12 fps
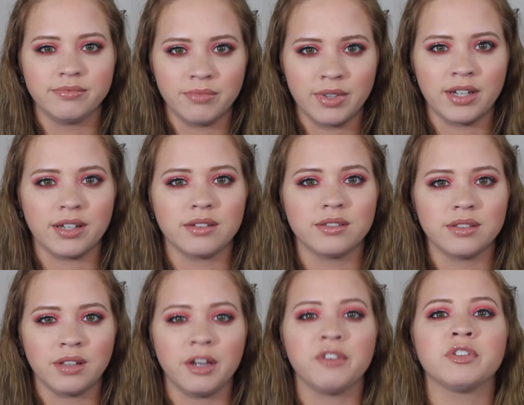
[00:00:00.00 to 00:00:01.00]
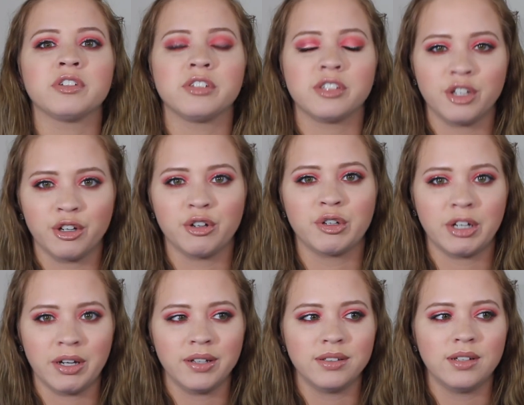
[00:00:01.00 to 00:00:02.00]
Like, life is still
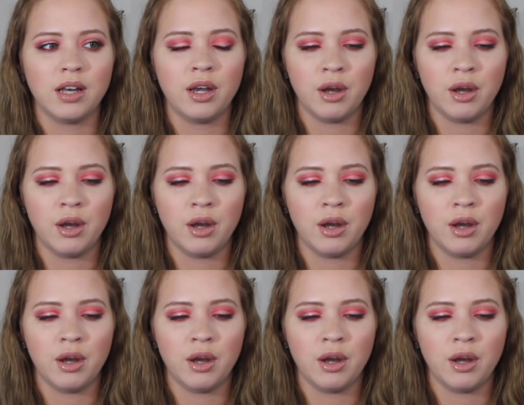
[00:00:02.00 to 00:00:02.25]
good,